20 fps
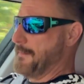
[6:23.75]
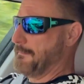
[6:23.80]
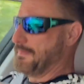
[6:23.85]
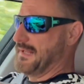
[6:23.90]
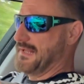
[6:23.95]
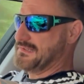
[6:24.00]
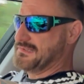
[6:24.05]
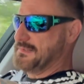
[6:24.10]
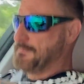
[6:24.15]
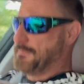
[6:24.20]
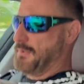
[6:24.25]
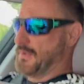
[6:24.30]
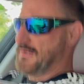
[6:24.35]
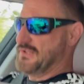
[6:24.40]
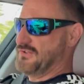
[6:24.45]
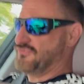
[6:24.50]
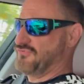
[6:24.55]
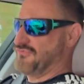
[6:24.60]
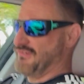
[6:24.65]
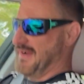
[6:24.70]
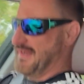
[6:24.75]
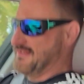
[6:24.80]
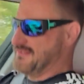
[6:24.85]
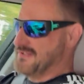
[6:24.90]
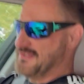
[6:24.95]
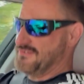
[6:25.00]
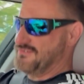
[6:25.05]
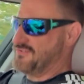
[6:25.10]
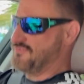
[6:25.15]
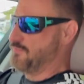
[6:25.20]
Plus the bonnet struts,
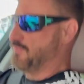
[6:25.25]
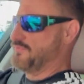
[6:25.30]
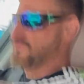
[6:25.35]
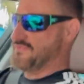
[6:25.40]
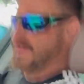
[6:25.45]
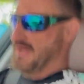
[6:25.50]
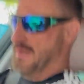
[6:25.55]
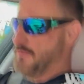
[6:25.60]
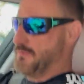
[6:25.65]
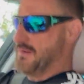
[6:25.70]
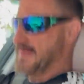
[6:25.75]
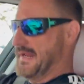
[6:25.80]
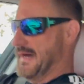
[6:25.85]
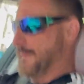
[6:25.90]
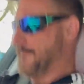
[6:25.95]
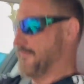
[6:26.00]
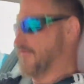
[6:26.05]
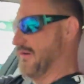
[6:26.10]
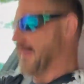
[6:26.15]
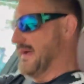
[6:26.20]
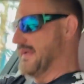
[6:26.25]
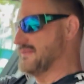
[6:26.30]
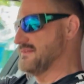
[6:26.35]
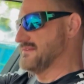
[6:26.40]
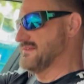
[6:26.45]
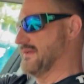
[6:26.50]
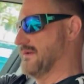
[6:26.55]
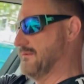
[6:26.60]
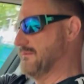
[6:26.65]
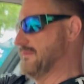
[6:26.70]
it just wasn't holding up right.
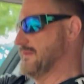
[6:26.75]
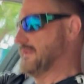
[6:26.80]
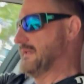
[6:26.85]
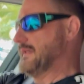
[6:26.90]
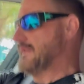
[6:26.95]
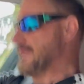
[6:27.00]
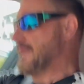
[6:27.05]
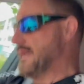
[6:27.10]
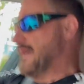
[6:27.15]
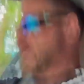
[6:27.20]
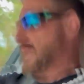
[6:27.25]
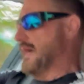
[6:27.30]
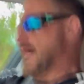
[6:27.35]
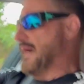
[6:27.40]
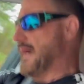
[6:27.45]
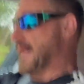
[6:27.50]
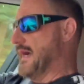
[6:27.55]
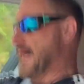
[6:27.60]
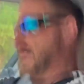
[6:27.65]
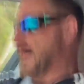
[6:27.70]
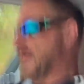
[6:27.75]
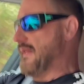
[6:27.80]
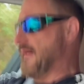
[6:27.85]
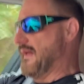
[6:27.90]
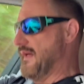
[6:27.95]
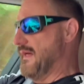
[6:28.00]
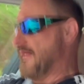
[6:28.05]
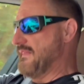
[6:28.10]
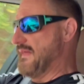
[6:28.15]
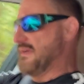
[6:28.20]
So
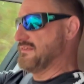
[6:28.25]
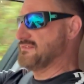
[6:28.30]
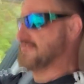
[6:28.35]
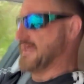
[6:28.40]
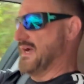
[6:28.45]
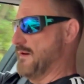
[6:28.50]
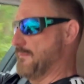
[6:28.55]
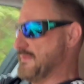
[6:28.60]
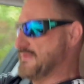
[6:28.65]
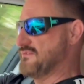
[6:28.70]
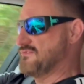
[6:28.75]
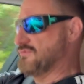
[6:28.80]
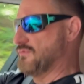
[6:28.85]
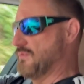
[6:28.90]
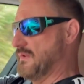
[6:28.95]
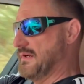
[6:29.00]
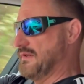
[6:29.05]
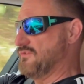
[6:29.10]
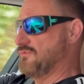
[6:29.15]
that's now been sorted as